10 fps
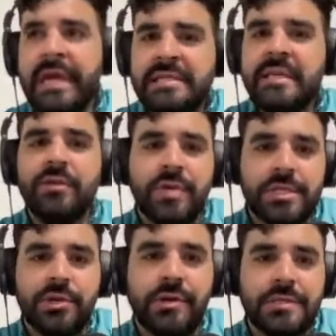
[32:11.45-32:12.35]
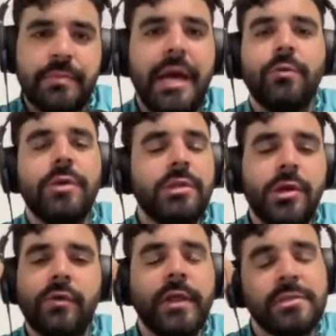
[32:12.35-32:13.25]
extended wrists are always bad. Well,
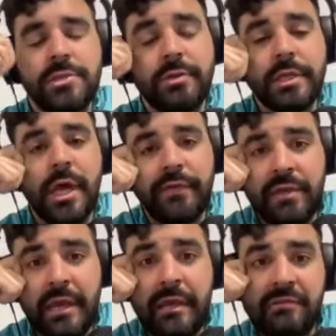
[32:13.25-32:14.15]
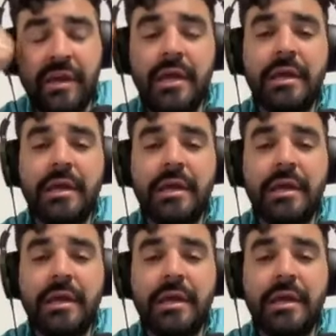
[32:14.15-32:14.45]
no, that is certainly not the case.